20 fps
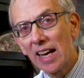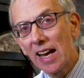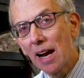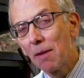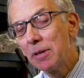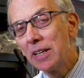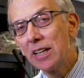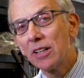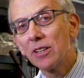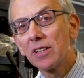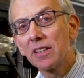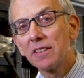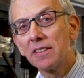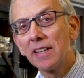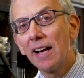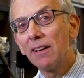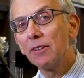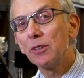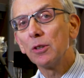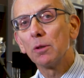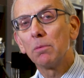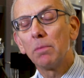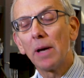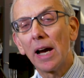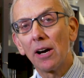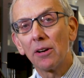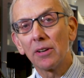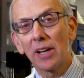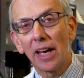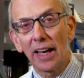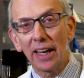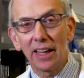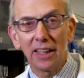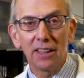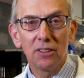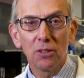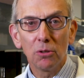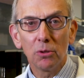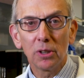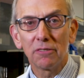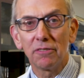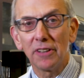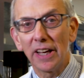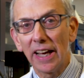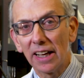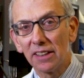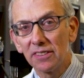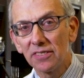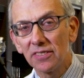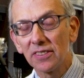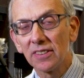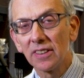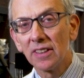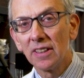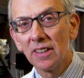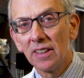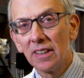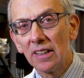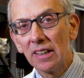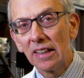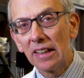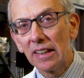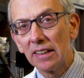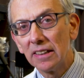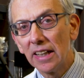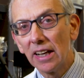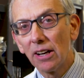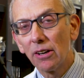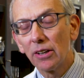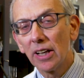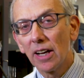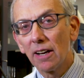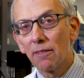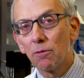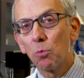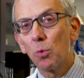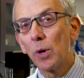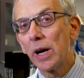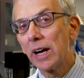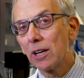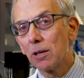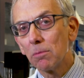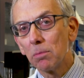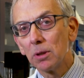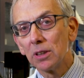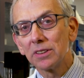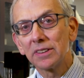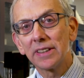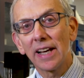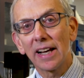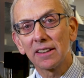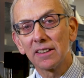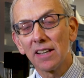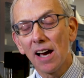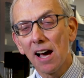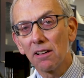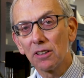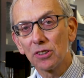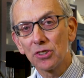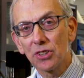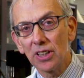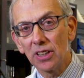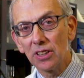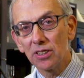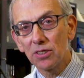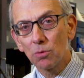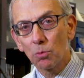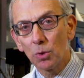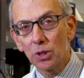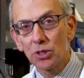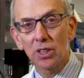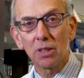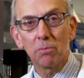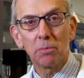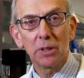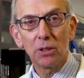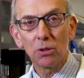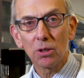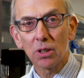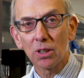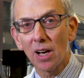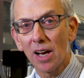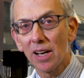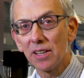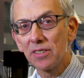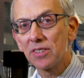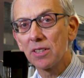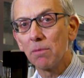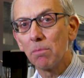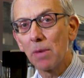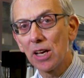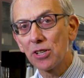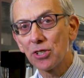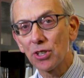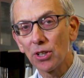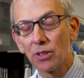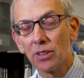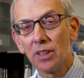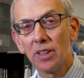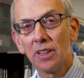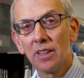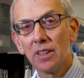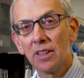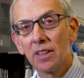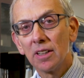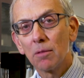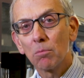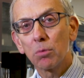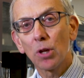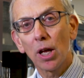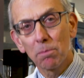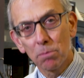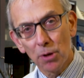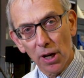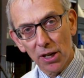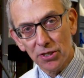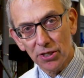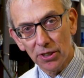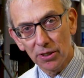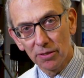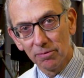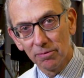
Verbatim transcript: And I'm here to tell you about a new advance in the area of wearable technologies which can be utilized to measure blood pressure.